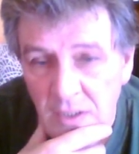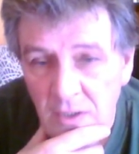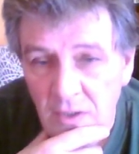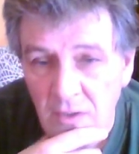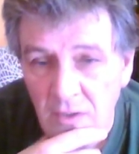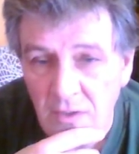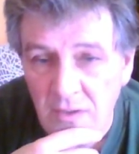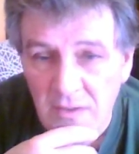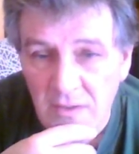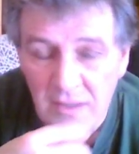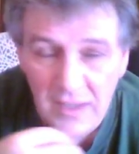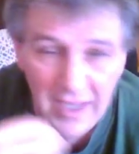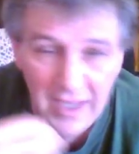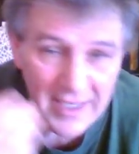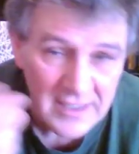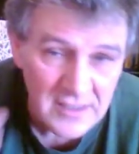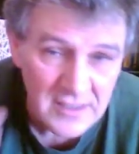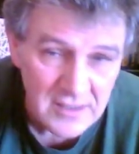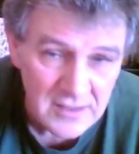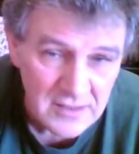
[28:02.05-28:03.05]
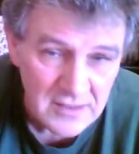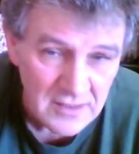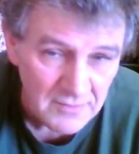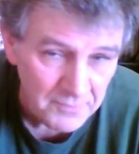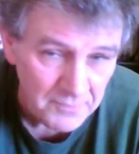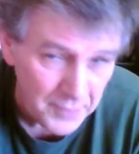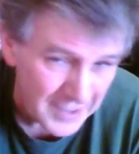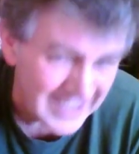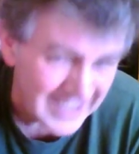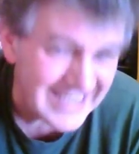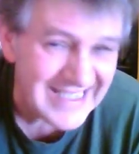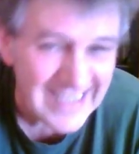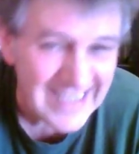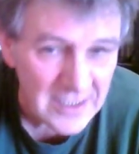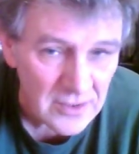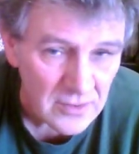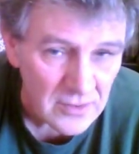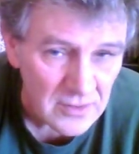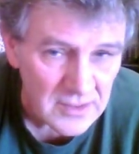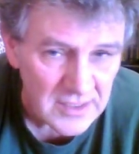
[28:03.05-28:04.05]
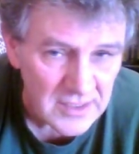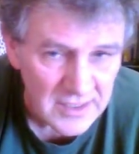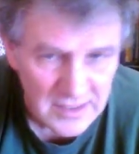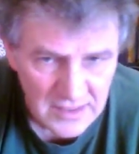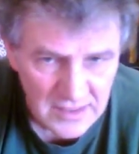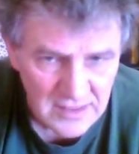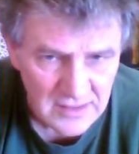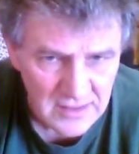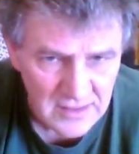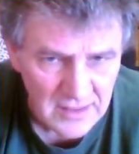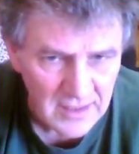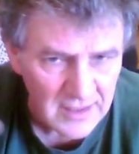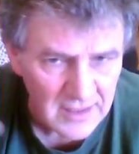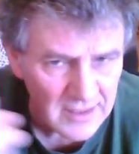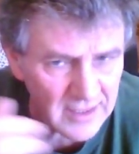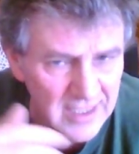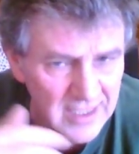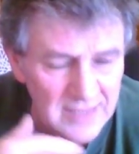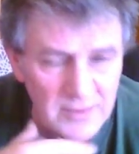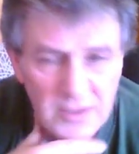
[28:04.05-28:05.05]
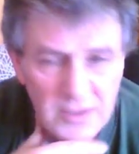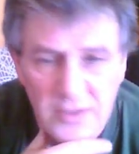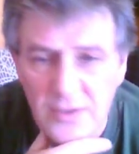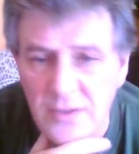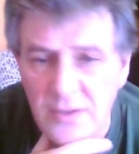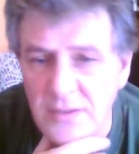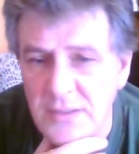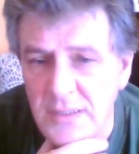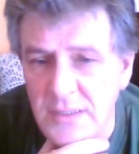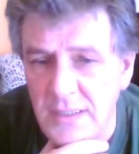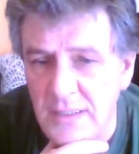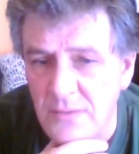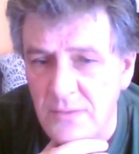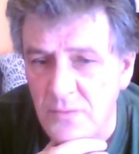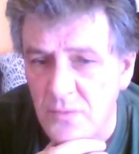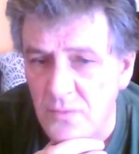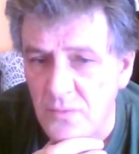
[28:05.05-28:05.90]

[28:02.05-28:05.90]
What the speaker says: or later some political teachings that I came across and